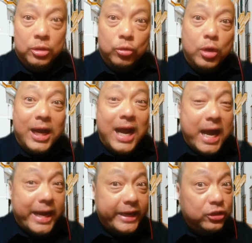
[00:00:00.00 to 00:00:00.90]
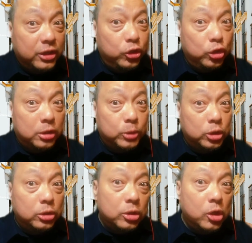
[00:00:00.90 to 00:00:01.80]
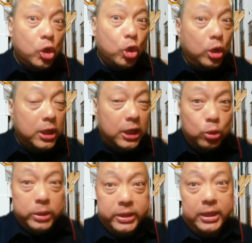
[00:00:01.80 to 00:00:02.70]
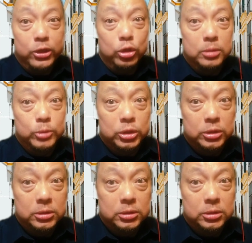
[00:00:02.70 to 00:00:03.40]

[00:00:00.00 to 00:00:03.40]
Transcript: or higher than normal, or lower than normal?